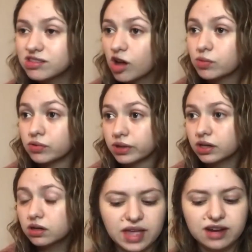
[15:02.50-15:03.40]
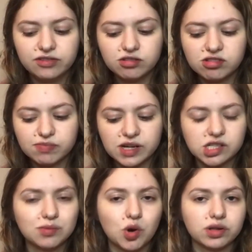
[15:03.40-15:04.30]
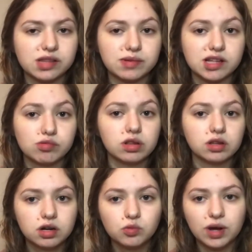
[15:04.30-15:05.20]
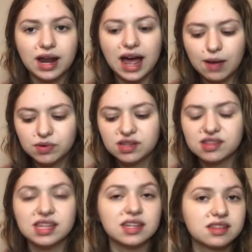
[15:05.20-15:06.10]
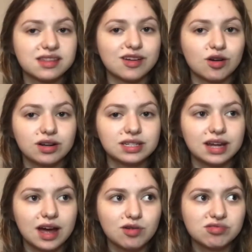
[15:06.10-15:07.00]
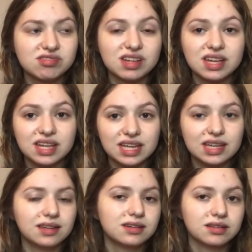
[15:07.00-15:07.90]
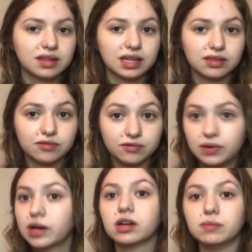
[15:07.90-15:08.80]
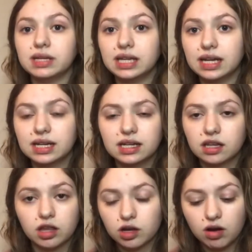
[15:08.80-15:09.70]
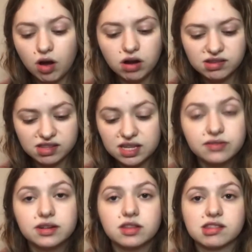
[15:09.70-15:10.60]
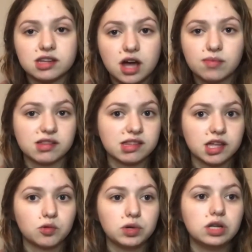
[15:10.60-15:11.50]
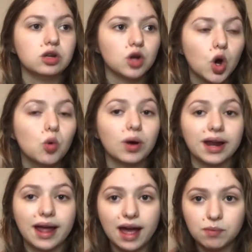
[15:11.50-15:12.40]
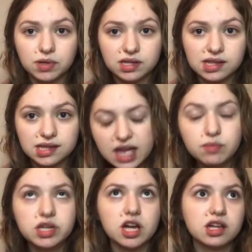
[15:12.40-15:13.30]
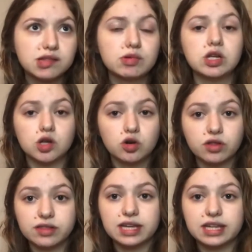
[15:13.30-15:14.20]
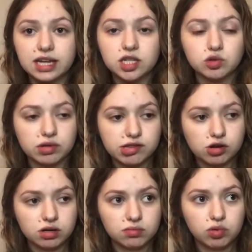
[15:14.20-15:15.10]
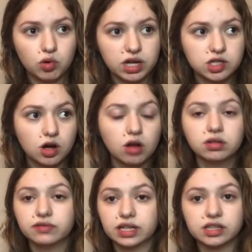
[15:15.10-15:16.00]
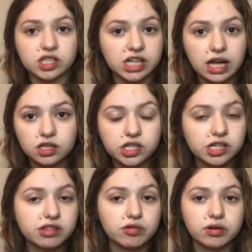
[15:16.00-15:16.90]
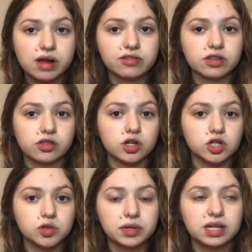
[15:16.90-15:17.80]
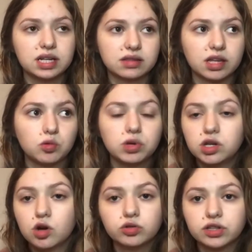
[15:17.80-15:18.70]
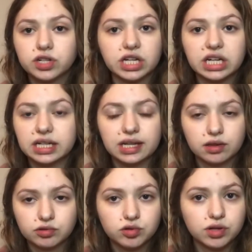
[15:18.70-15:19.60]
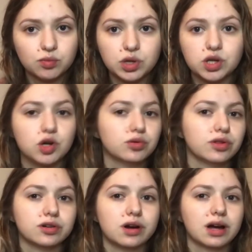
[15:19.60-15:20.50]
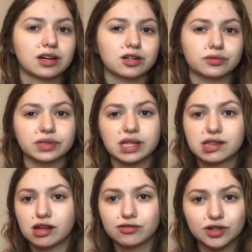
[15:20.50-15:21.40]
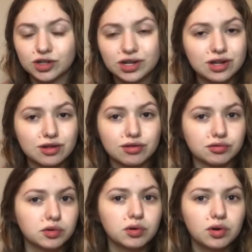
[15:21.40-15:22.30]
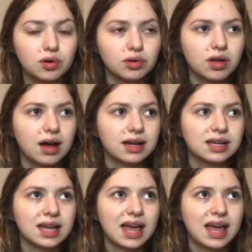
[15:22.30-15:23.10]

I'll be real. And it feels especially pointless because we learn what happens in said haunted house in like the very beginning. Like honestly, even in the synopsis, like we know what happens, and because we know that they get to a certain point, all of like the challenges or whatever that they're doing, like we know that they're gonna get through them. We know that they're not gonna really suffer through a whole lot.